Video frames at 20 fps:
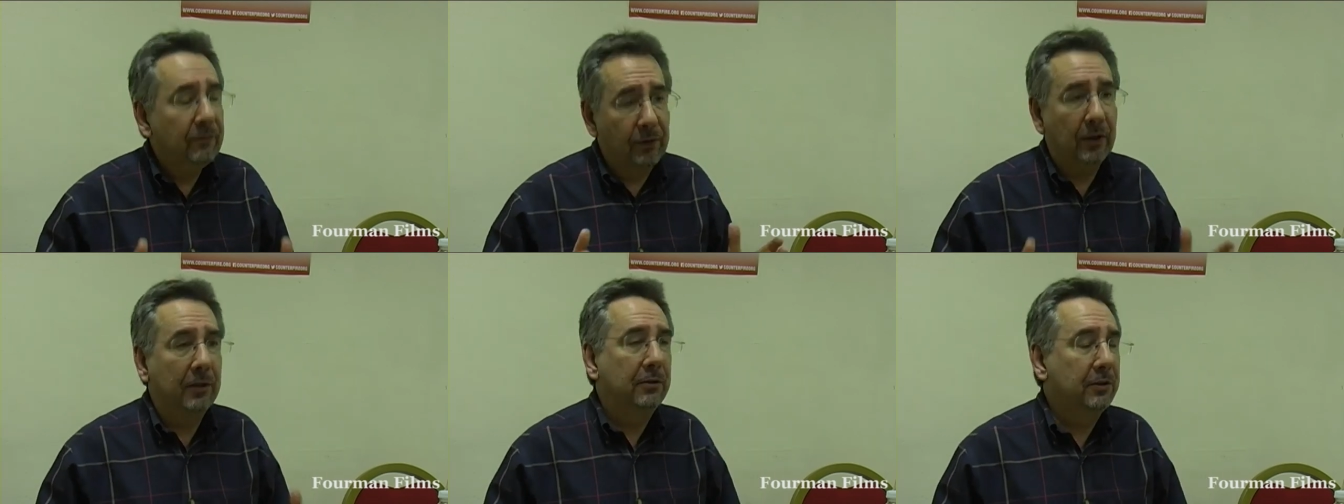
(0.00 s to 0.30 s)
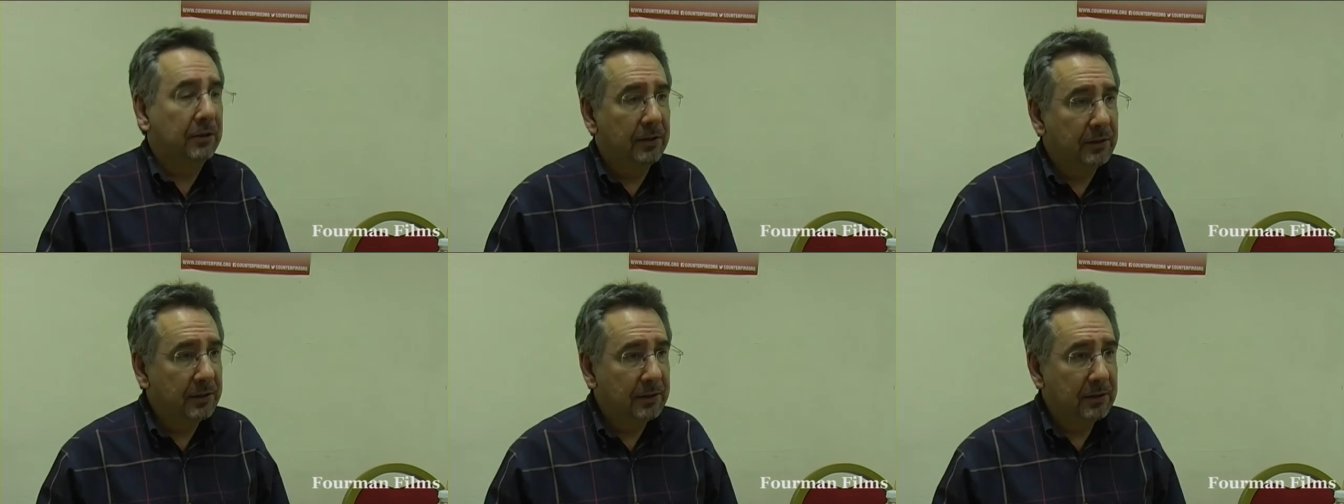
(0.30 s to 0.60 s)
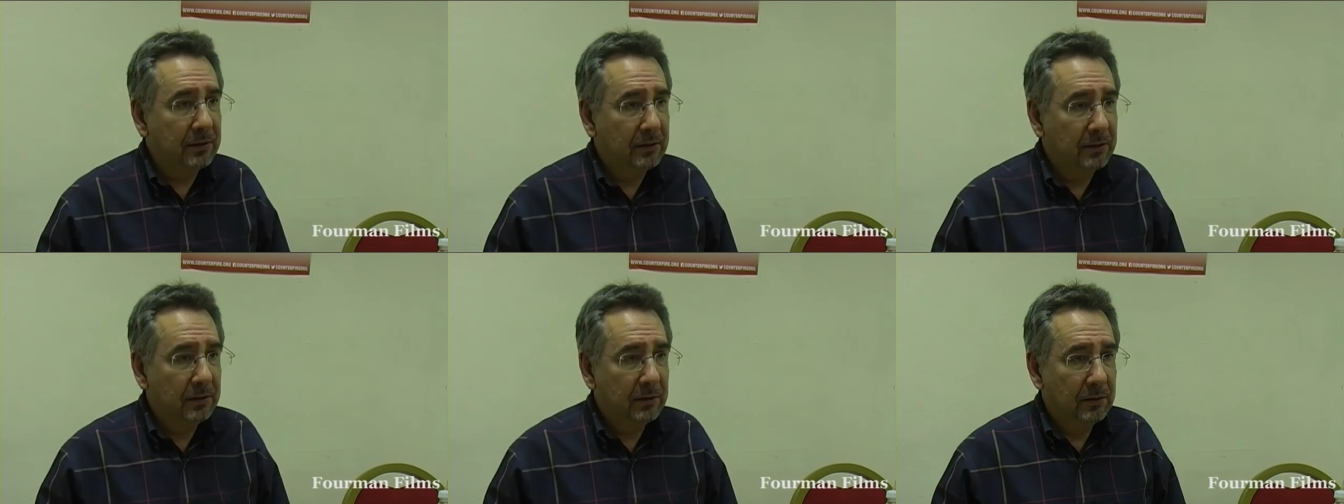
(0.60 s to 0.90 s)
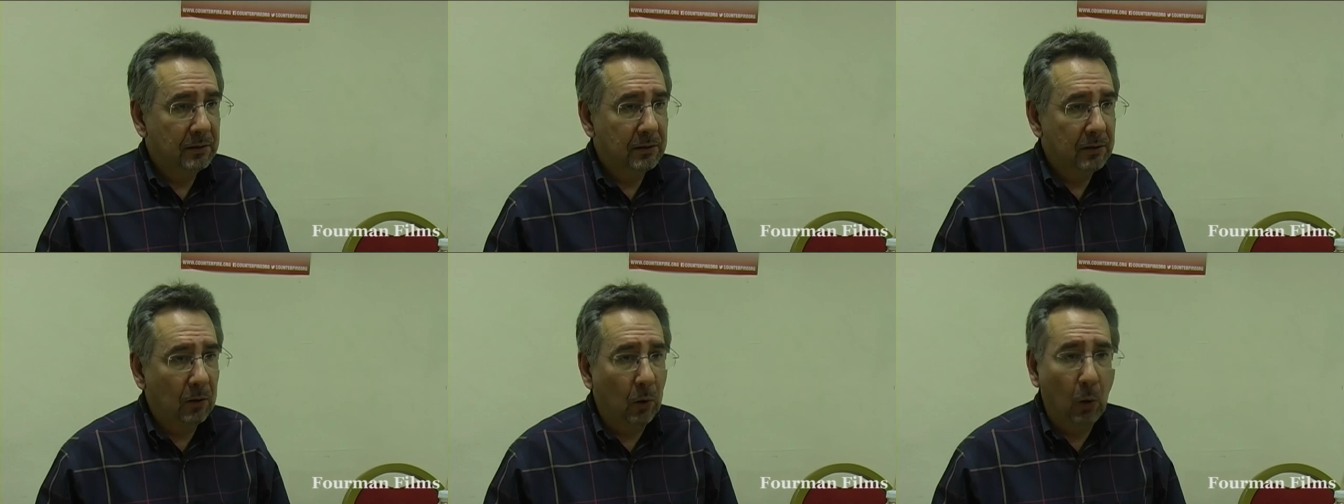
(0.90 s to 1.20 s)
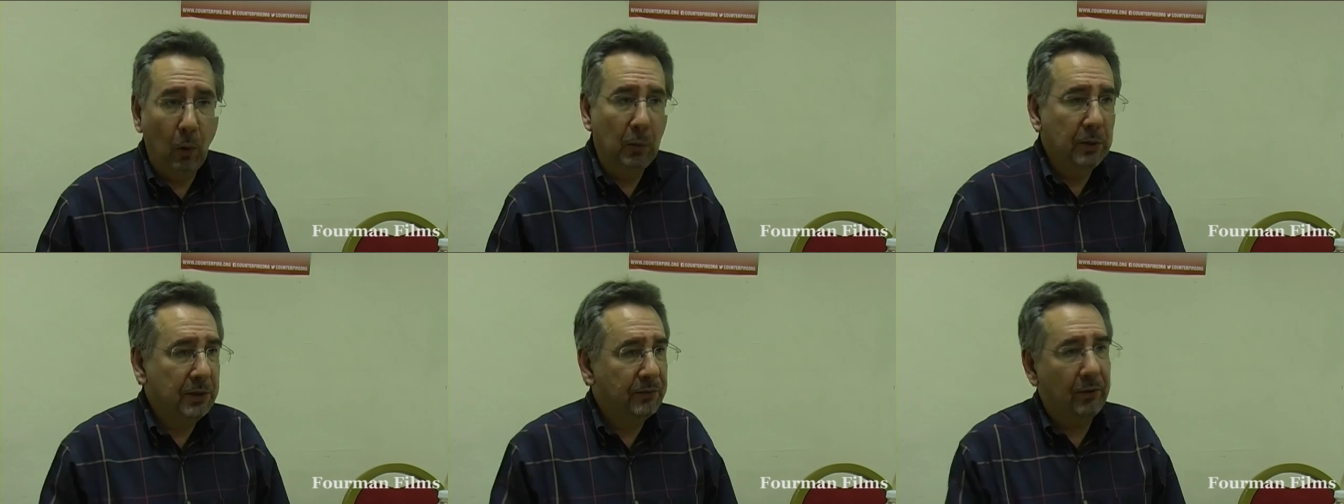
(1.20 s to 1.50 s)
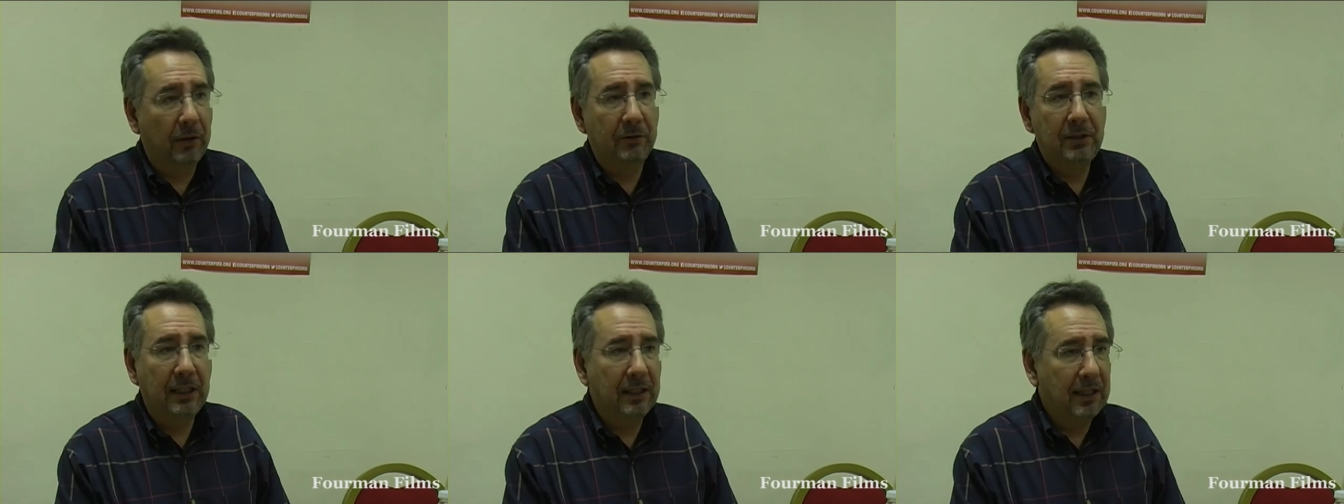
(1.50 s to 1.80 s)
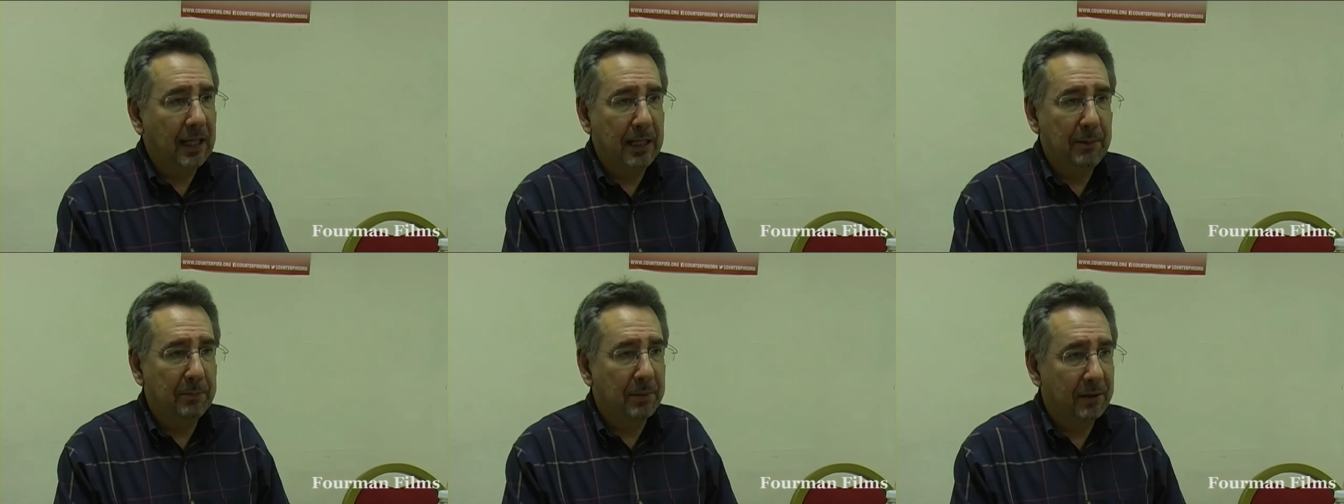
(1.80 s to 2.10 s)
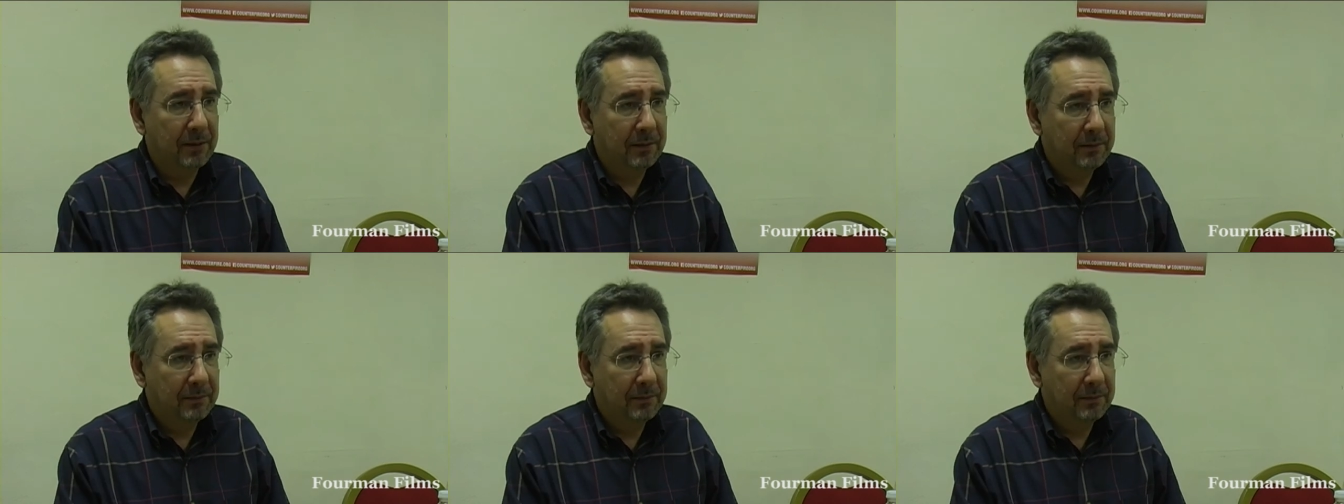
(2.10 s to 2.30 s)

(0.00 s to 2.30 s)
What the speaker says: voters always voted Labour.